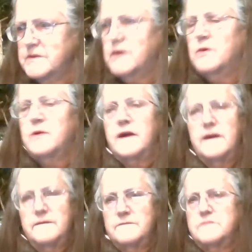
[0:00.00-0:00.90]

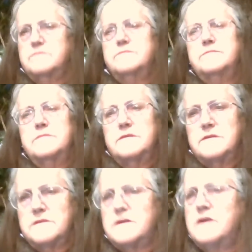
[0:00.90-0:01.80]
Okay,
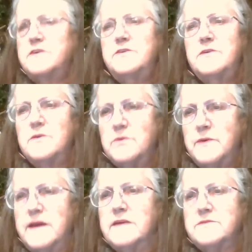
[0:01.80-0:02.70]
as long as you know who
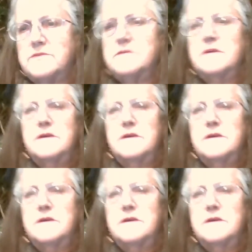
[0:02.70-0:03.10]
he is.